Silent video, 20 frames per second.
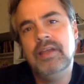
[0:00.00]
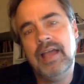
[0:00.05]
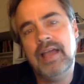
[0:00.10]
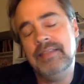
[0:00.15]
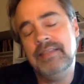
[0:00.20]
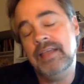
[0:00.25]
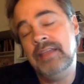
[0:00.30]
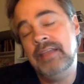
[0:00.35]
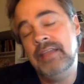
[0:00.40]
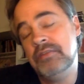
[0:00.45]

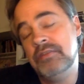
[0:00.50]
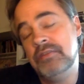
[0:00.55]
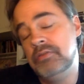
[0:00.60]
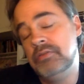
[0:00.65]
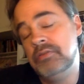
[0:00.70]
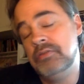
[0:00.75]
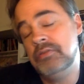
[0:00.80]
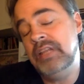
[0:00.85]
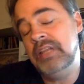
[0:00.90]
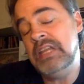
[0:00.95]
And then there's
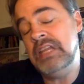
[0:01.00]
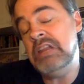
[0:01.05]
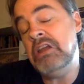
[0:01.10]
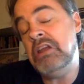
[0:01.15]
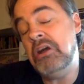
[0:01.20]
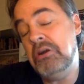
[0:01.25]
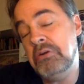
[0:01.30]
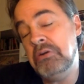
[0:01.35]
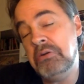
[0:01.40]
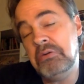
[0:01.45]
really
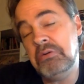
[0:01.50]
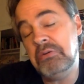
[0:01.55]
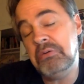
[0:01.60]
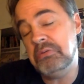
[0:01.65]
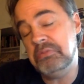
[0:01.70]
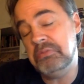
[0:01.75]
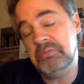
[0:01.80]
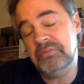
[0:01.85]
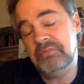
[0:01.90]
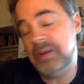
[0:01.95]
no
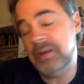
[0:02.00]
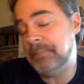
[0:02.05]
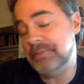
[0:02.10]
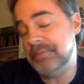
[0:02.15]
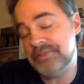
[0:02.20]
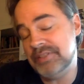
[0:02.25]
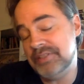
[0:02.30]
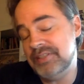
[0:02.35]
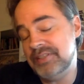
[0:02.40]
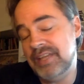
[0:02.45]

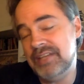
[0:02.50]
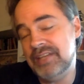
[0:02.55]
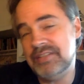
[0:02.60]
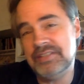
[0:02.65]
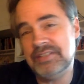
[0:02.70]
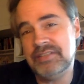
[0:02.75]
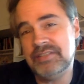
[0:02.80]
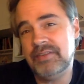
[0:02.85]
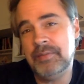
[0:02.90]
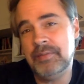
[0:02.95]

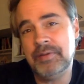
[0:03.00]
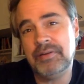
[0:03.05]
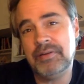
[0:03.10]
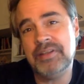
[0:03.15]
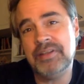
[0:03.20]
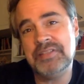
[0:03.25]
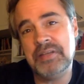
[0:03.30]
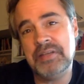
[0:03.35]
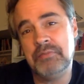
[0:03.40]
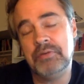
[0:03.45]
representations of
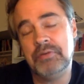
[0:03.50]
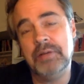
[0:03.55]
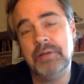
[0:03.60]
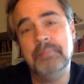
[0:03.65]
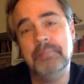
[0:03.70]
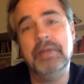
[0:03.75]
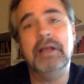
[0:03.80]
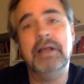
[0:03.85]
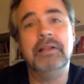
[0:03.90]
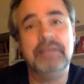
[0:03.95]
immigrants in
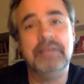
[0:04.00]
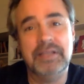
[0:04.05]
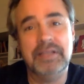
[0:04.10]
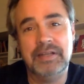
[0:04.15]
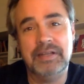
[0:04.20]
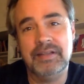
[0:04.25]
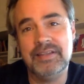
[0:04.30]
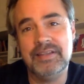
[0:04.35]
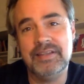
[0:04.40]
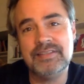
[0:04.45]

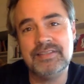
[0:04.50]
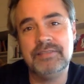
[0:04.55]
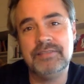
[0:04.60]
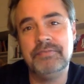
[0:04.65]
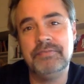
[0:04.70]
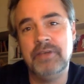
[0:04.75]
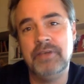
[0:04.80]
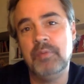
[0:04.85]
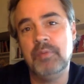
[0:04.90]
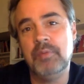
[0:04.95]
rebellion. This is a
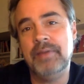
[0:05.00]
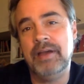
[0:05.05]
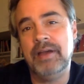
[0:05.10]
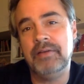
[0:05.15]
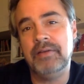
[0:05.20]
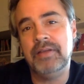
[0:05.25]
film about